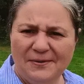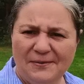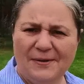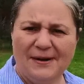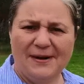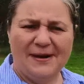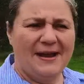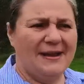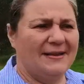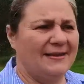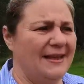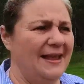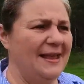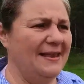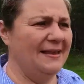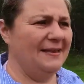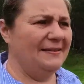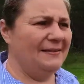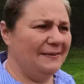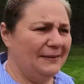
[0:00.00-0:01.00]
we're at the
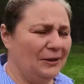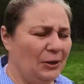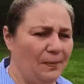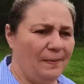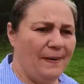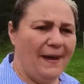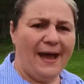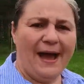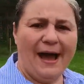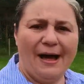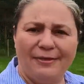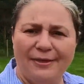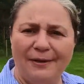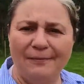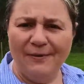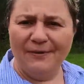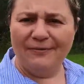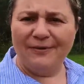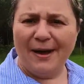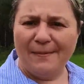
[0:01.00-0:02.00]
end of the little path,
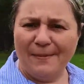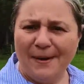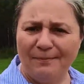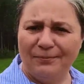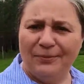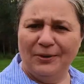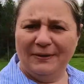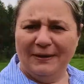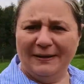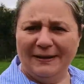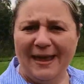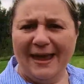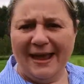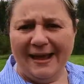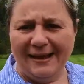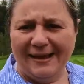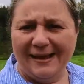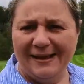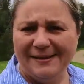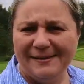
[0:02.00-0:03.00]
and we've come up to the
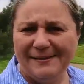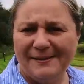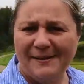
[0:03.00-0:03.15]
lake.